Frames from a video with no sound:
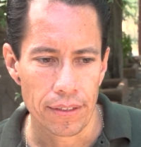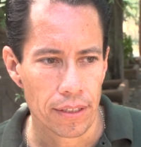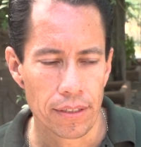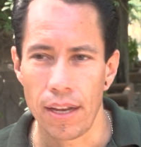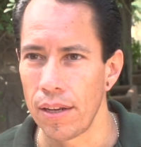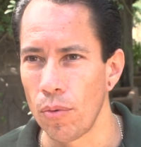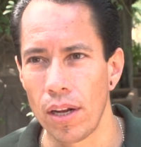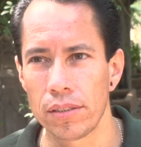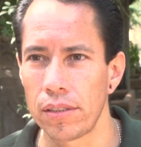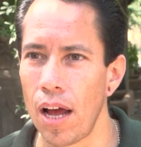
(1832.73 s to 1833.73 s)
they didn't
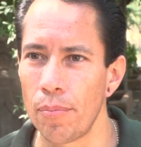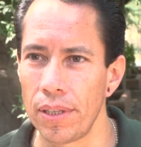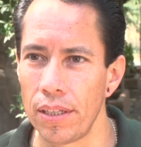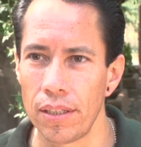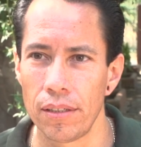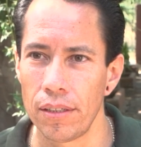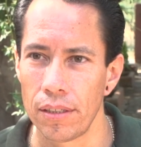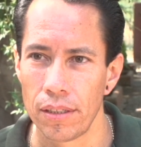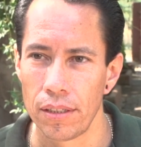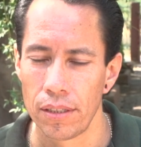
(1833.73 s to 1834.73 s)
want to stop eating
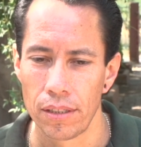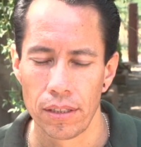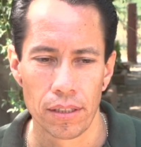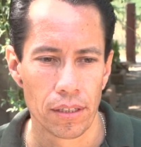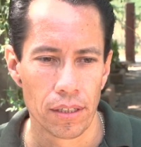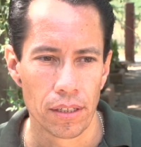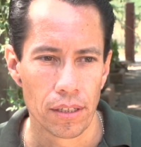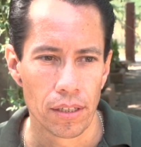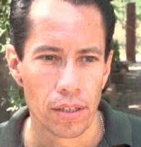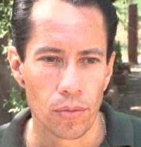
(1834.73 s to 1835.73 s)

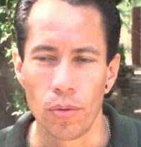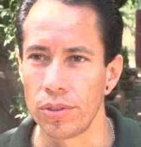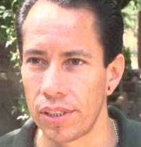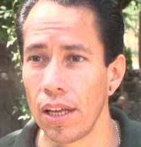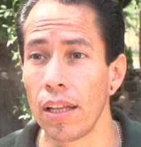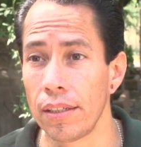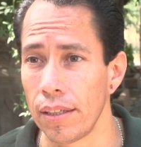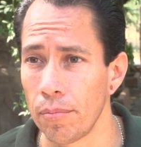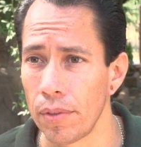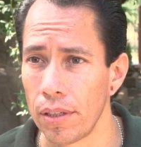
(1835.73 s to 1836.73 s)
what was killing
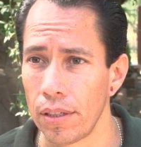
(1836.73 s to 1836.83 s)
them,